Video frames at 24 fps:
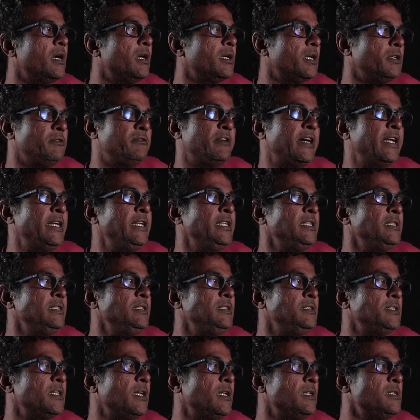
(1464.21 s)
refining these
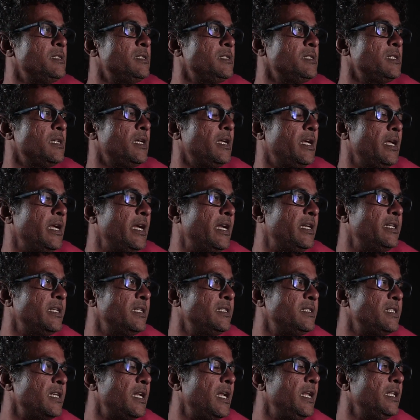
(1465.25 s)
shells, and then
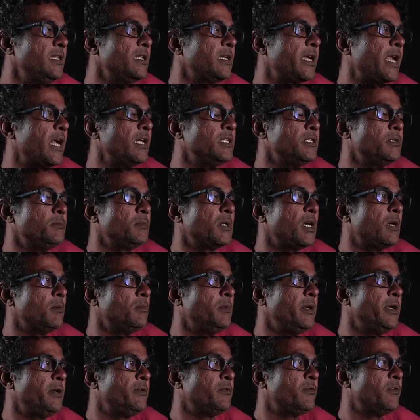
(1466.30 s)
selling the calcium
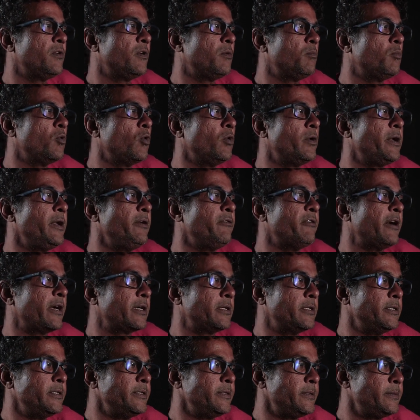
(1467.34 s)
carbonate for poultry
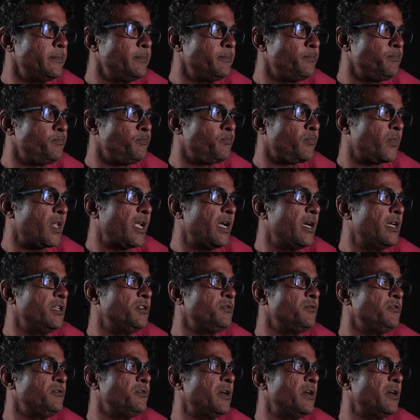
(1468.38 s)
factories as